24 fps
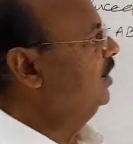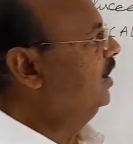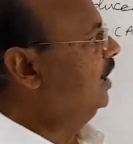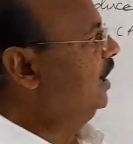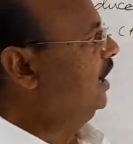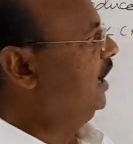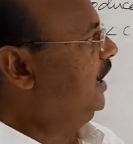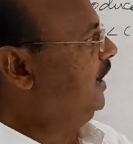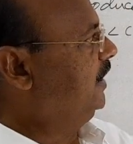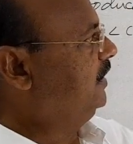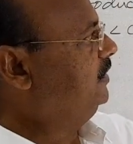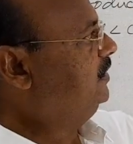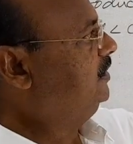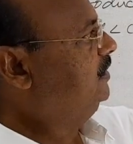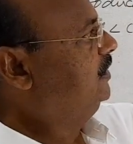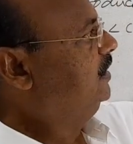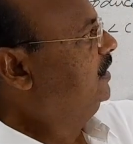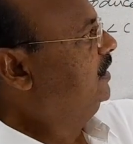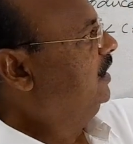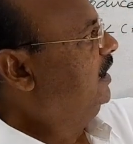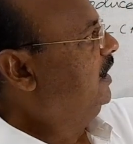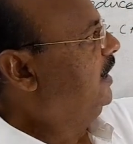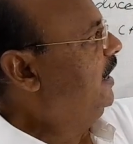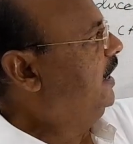and
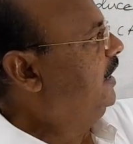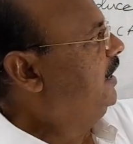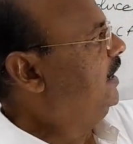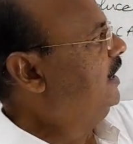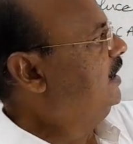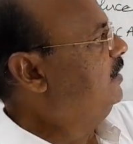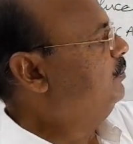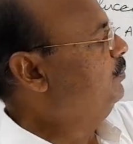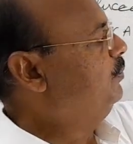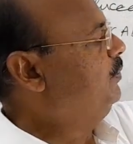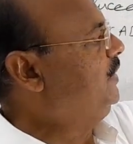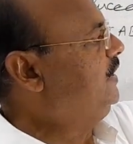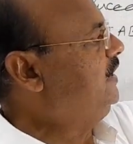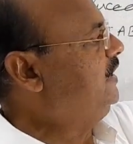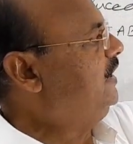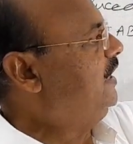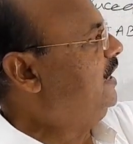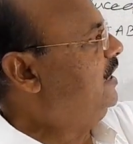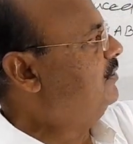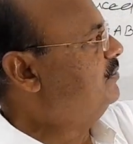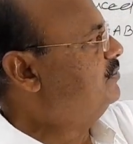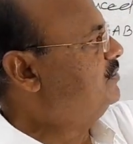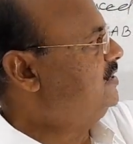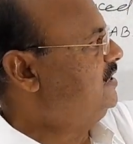angle
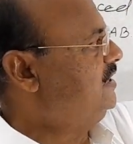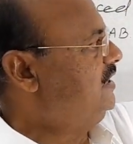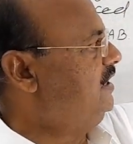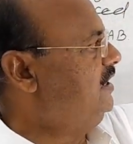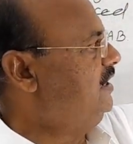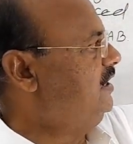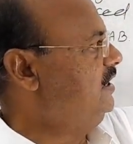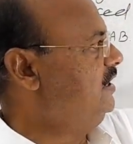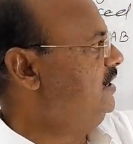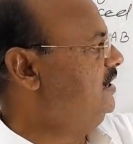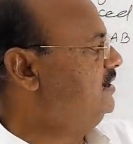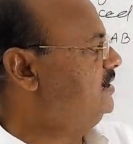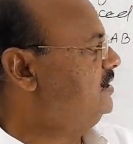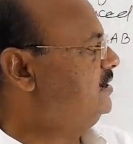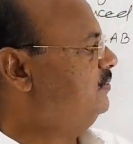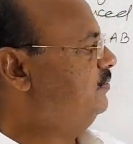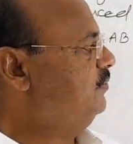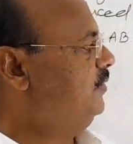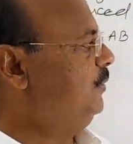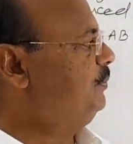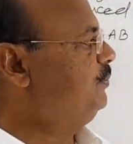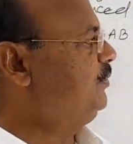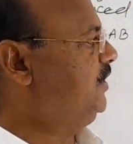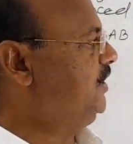BFC is
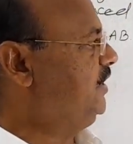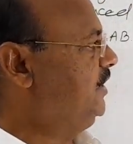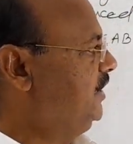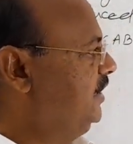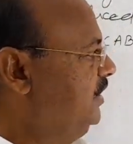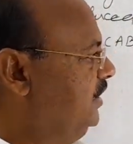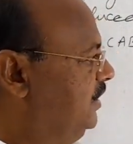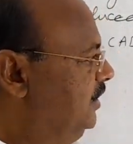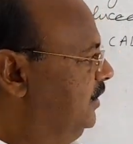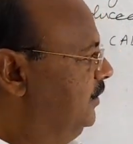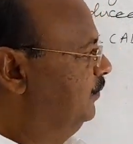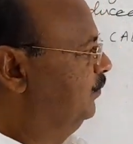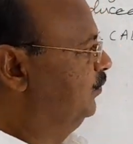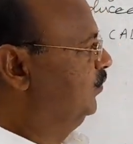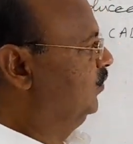50 degree.